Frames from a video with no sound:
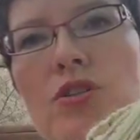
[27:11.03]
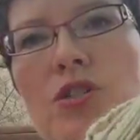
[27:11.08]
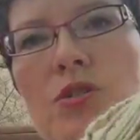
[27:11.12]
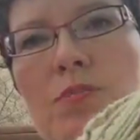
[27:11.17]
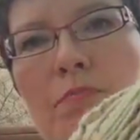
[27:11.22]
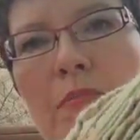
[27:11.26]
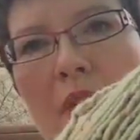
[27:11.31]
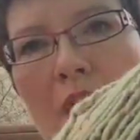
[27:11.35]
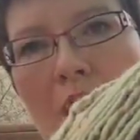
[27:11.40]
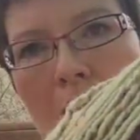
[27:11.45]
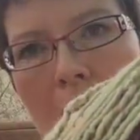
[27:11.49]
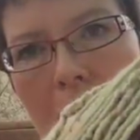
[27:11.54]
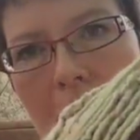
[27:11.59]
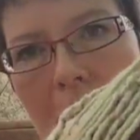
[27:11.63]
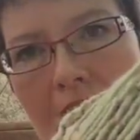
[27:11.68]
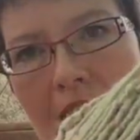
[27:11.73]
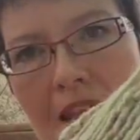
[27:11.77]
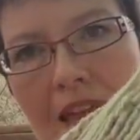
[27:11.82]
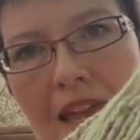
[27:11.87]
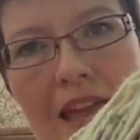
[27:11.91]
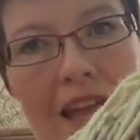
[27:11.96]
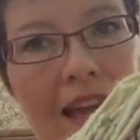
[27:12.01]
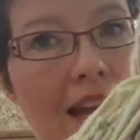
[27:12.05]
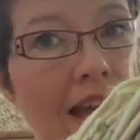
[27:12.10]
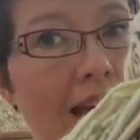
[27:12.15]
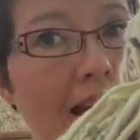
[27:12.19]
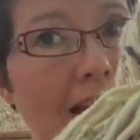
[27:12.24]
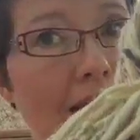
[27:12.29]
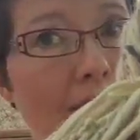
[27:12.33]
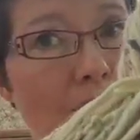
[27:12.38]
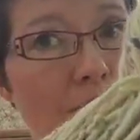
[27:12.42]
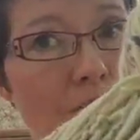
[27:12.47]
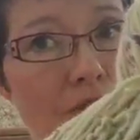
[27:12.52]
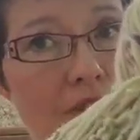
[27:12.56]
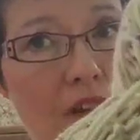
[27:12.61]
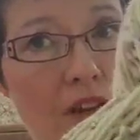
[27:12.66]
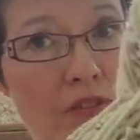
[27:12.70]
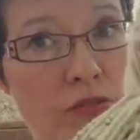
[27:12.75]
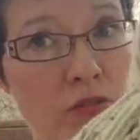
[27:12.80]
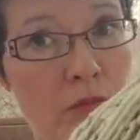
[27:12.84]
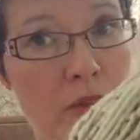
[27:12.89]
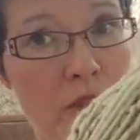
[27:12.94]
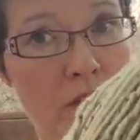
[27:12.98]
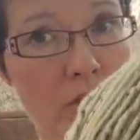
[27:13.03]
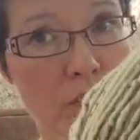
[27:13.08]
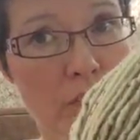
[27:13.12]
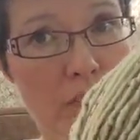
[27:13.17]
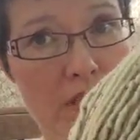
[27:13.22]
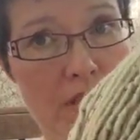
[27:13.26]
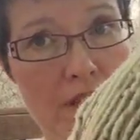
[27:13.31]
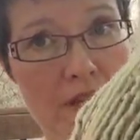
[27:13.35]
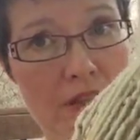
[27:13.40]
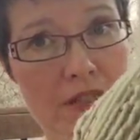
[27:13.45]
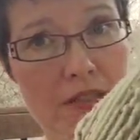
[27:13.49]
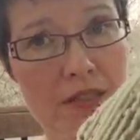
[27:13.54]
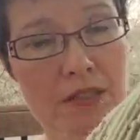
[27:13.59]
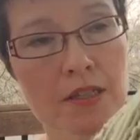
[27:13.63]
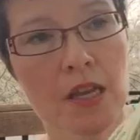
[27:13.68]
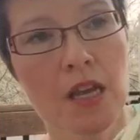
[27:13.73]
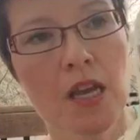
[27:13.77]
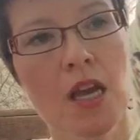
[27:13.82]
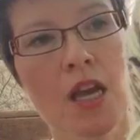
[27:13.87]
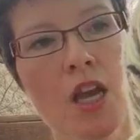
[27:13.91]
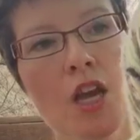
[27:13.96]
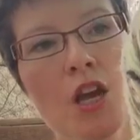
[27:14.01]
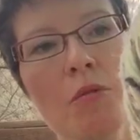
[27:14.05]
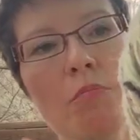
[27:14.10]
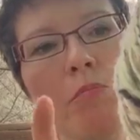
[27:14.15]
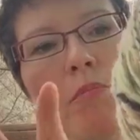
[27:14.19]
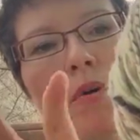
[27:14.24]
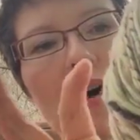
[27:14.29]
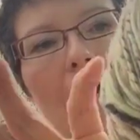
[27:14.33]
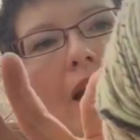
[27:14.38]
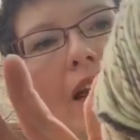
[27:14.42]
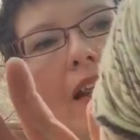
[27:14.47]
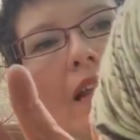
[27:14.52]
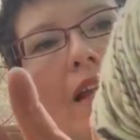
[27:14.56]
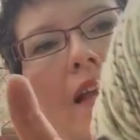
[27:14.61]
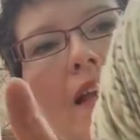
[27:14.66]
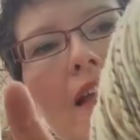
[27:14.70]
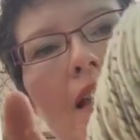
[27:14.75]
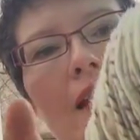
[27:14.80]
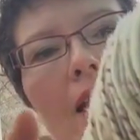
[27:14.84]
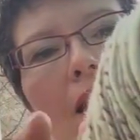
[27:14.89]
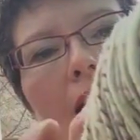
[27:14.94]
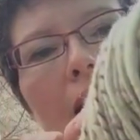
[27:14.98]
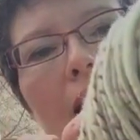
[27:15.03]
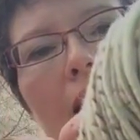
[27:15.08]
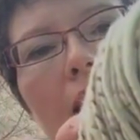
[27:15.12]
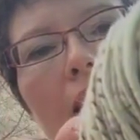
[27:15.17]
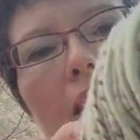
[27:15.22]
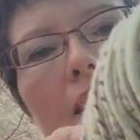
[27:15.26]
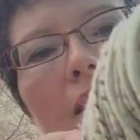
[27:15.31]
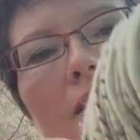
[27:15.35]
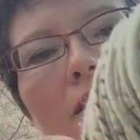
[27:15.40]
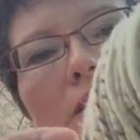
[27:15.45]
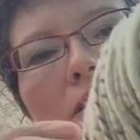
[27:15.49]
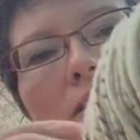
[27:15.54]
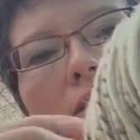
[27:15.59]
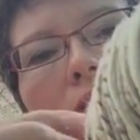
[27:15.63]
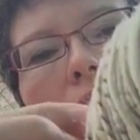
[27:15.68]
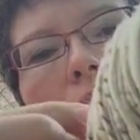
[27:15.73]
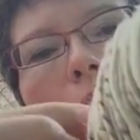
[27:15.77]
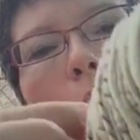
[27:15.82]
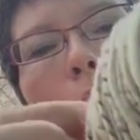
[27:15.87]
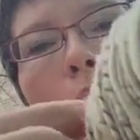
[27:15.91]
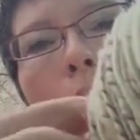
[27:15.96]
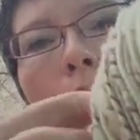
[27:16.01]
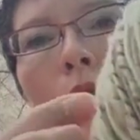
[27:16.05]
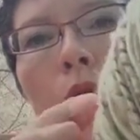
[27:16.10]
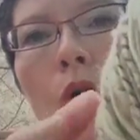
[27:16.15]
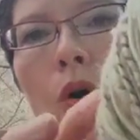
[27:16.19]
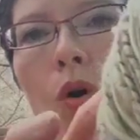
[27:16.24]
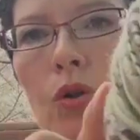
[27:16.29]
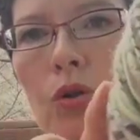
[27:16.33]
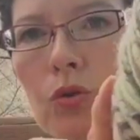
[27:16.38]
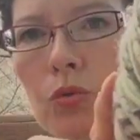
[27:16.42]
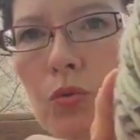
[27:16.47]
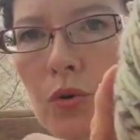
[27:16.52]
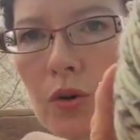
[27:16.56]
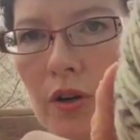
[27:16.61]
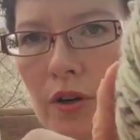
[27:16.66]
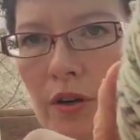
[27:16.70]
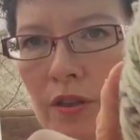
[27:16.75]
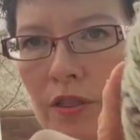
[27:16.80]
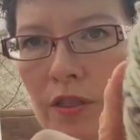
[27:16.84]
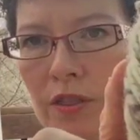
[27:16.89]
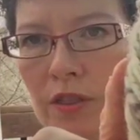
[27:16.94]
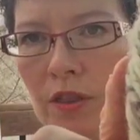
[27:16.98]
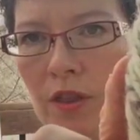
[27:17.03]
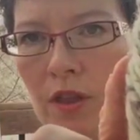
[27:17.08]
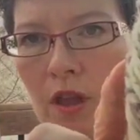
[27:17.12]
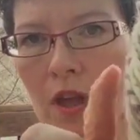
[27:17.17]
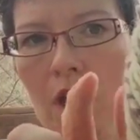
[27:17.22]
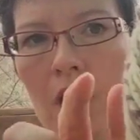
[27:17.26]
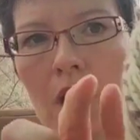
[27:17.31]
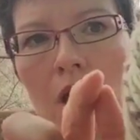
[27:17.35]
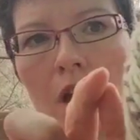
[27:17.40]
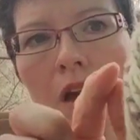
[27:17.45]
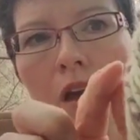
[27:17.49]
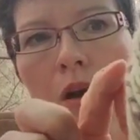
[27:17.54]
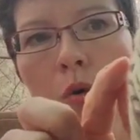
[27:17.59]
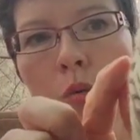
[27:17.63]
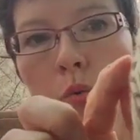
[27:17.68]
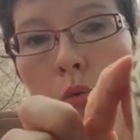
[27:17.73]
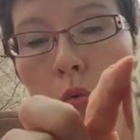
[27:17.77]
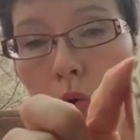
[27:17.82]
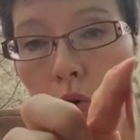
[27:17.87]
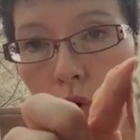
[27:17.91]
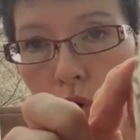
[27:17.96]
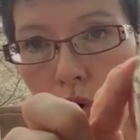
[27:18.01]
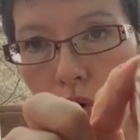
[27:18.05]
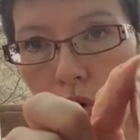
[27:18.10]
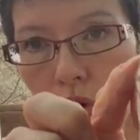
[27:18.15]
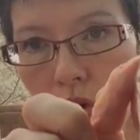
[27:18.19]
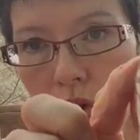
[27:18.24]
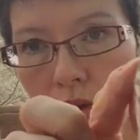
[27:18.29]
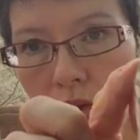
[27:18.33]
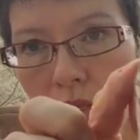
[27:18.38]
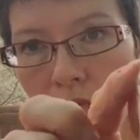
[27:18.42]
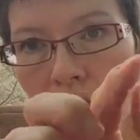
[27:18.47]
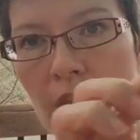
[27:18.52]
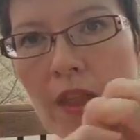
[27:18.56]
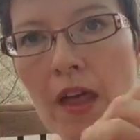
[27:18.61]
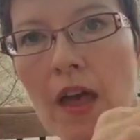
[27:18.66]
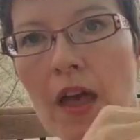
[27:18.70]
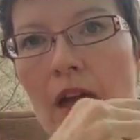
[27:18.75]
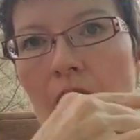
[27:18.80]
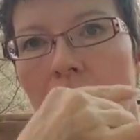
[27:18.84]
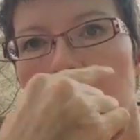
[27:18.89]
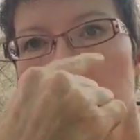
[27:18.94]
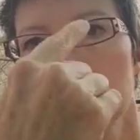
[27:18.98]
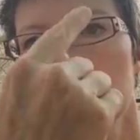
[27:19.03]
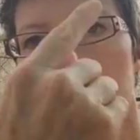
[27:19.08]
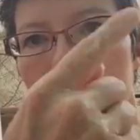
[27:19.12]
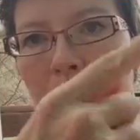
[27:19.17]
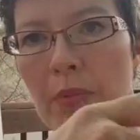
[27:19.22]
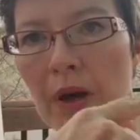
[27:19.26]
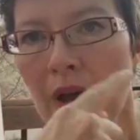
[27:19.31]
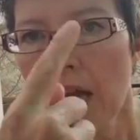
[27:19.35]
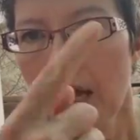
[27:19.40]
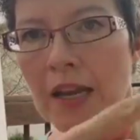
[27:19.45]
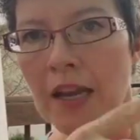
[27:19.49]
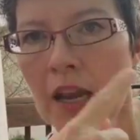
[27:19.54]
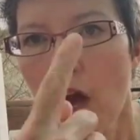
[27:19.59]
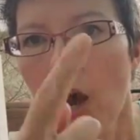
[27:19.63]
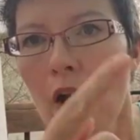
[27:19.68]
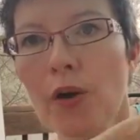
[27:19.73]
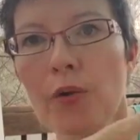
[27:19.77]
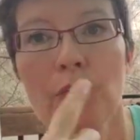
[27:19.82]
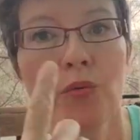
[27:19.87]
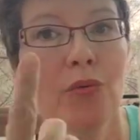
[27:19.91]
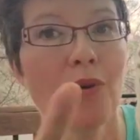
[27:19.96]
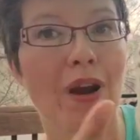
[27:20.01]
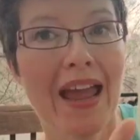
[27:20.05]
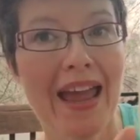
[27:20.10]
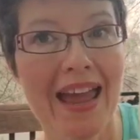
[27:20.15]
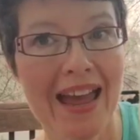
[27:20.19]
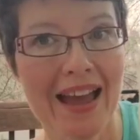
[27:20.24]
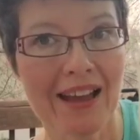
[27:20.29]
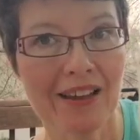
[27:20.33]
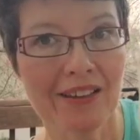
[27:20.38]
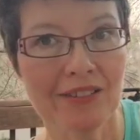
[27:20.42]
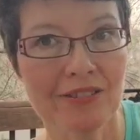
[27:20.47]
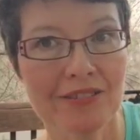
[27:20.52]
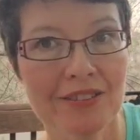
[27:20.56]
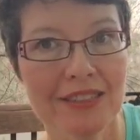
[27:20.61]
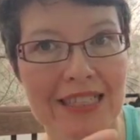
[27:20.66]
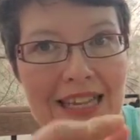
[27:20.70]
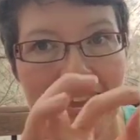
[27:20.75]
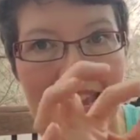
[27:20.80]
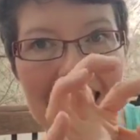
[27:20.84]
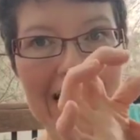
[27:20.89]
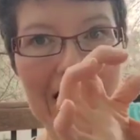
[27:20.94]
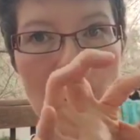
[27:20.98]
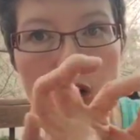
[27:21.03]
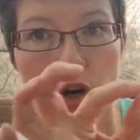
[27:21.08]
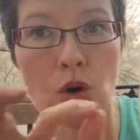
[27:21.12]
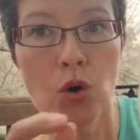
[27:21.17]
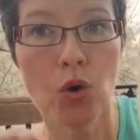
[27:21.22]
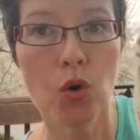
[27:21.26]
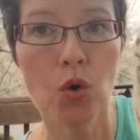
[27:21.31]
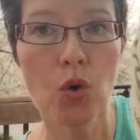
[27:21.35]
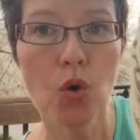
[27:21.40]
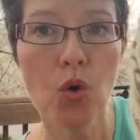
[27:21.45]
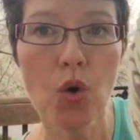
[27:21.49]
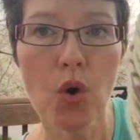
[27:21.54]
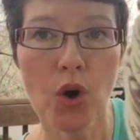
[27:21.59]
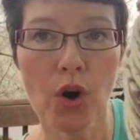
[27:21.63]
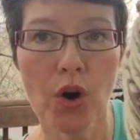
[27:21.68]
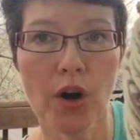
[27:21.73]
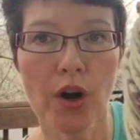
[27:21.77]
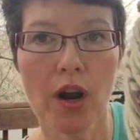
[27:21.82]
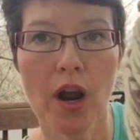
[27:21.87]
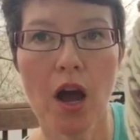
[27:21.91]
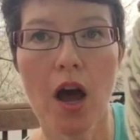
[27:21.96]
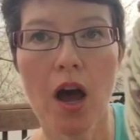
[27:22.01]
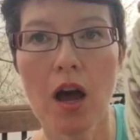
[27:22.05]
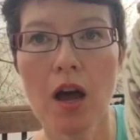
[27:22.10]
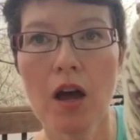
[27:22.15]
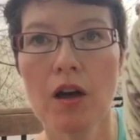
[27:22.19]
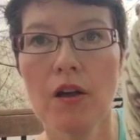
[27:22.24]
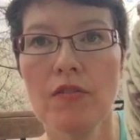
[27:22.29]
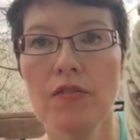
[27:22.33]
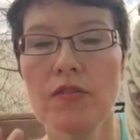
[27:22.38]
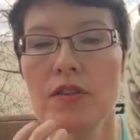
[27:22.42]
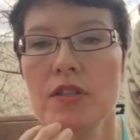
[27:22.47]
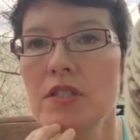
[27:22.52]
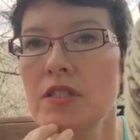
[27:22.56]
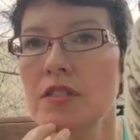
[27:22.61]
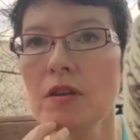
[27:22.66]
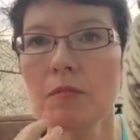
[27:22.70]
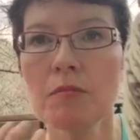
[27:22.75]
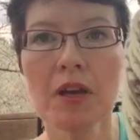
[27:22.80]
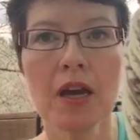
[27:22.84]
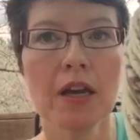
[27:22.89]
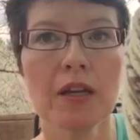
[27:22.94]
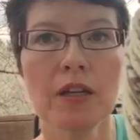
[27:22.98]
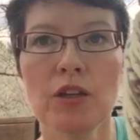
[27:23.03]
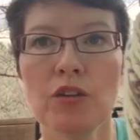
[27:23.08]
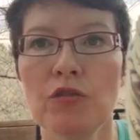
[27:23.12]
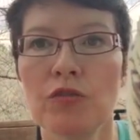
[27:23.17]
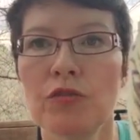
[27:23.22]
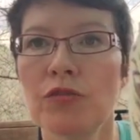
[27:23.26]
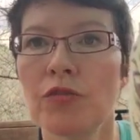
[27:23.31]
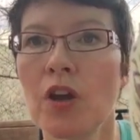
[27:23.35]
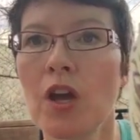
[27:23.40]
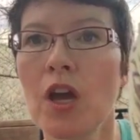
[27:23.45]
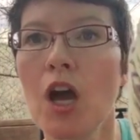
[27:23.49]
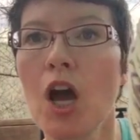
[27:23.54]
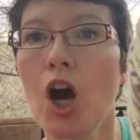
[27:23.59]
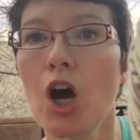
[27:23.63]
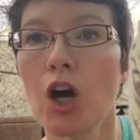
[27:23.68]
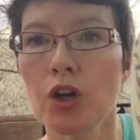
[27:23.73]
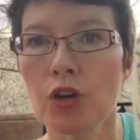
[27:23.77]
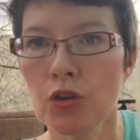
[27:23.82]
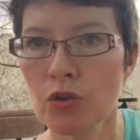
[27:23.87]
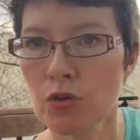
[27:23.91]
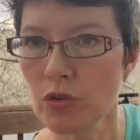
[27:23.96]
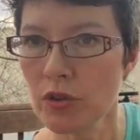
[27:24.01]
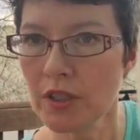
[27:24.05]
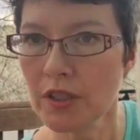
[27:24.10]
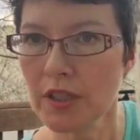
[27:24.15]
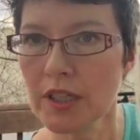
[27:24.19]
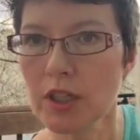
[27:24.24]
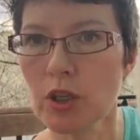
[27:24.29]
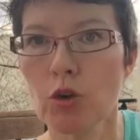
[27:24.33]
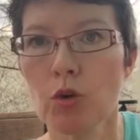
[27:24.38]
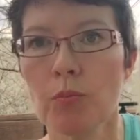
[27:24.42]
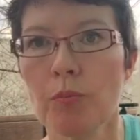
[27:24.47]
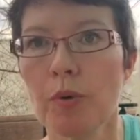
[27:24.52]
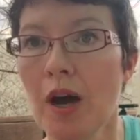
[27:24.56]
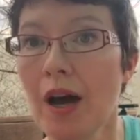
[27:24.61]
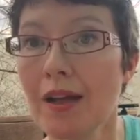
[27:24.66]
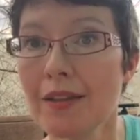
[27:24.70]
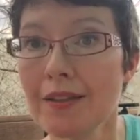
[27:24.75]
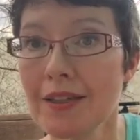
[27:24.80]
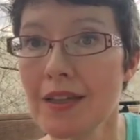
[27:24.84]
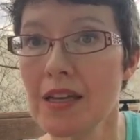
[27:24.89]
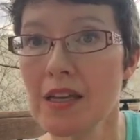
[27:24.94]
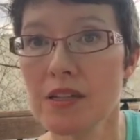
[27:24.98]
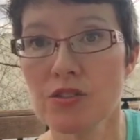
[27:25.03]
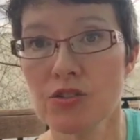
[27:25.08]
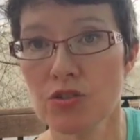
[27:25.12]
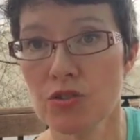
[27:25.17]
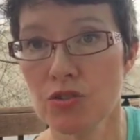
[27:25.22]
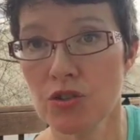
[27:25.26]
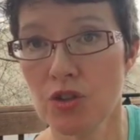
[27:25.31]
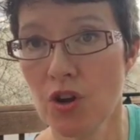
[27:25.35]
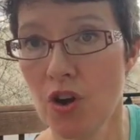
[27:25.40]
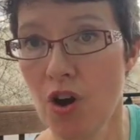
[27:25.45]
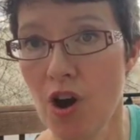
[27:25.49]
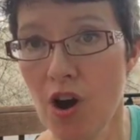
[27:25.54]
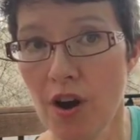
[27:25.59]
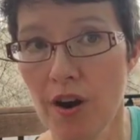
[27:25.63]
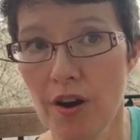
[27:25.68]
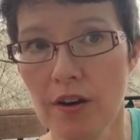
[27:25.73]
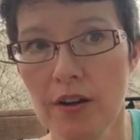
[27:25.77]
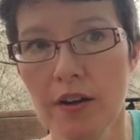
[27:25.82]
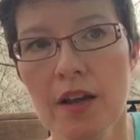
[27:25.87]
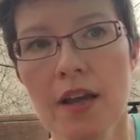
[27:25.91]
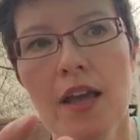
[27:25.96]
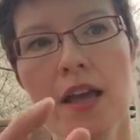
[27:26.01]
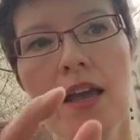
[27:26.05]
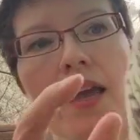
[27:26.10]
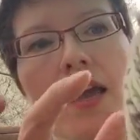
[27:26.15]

spun, and I was not familiar with this, but it is Polworth wool spun around a core of some kind of acrylic or polyester yarn.